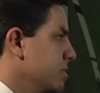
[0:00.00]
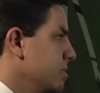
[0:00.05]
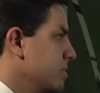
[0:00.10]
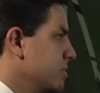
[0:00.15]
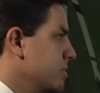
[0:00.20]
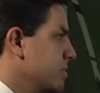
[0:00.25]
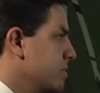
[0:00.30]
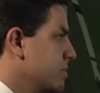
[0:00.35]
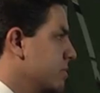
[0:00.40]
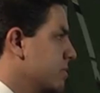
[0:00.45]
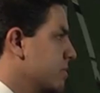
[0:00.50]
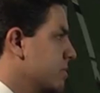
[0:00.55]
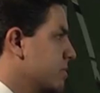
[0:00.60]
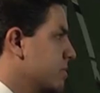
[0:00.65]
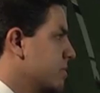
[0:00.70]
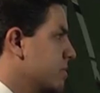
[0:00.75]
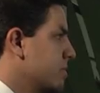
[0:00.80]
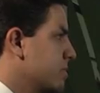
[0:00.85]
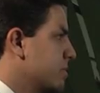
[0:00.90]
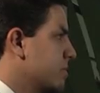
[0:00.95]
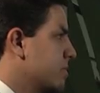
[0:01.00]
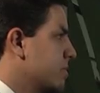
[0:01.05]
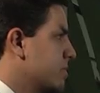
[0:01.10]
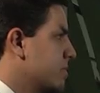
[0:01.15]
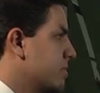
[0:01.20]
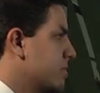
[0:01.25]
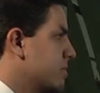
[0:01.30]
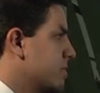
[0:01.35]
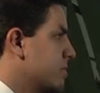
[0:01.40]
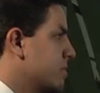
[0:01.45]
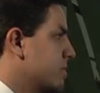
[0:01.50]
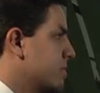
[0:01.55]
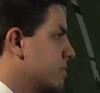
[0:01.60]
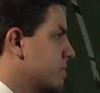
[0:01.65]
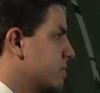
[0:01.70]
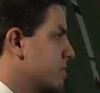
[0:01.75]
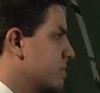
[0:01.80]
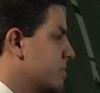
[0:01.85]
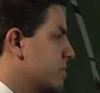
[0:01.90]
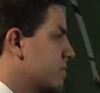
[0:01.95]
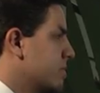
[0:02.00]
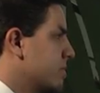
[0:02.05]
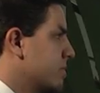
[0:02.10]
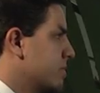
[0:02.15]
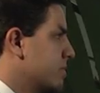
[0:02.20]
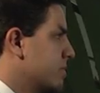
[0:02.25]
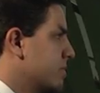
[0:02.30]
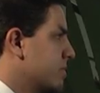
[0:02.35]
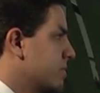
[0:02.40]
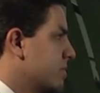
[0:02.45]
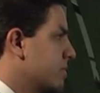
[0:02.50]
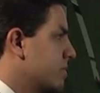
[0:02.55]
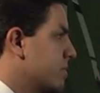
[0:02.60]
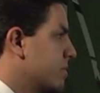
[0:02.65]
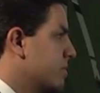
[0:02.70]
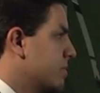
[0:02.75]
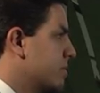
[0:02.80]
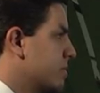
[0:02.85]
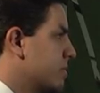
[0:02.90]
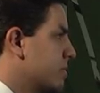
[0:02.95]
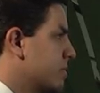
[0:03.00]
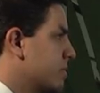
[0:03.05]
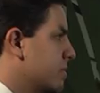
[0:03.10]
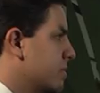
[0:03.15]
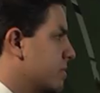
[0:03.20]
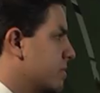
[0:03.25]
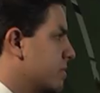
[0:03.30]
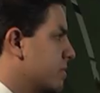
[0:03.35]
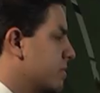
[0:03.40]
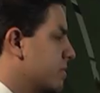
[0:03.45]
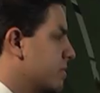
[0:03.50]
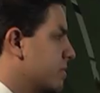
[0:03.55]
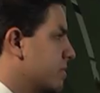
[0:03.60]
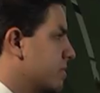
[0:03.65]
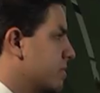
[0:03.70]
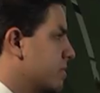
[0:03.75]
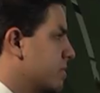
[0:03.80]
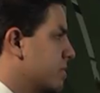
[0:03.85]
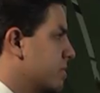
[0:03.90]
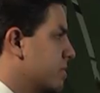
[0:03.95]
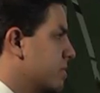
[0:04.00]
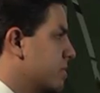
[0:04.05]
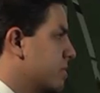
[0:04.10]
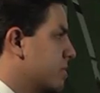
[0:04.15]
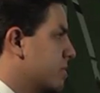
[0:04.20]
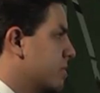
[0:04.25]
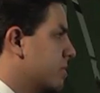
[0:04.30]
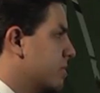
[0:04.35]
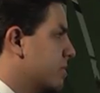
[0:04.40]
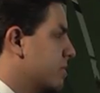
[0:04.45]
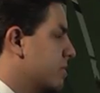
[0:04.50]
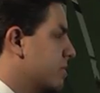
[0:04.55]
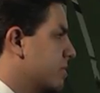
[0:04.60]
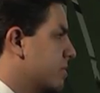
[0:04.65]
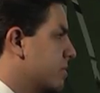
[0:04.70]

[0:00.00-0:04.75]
This person isn't speaking.